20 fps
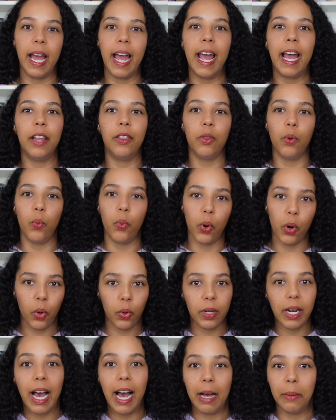and the
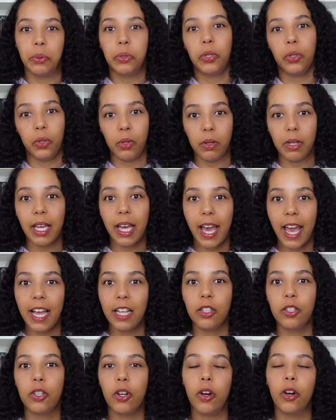world absolutely
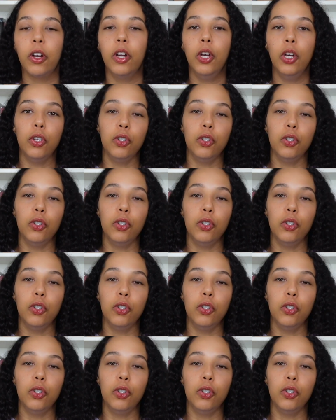hates her